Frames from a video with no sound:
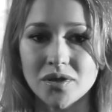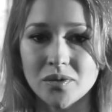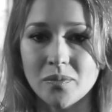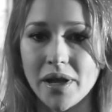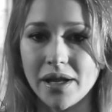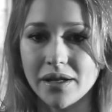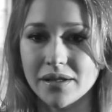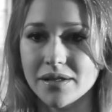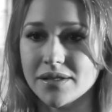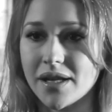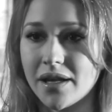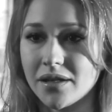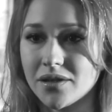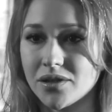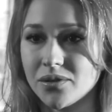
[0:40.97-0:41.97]
to make this
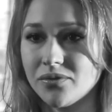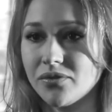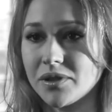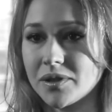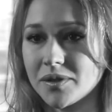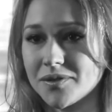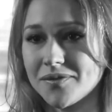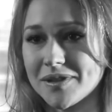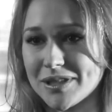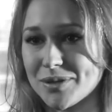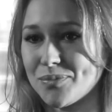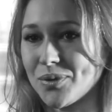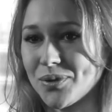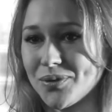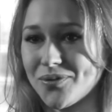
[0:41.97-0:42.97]
energy field
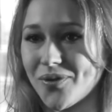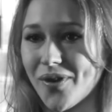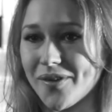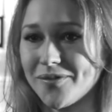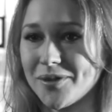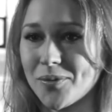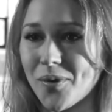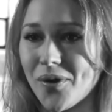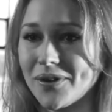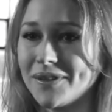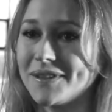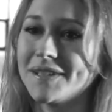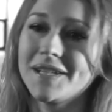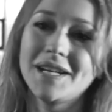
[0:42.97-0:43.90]
visible for everyone.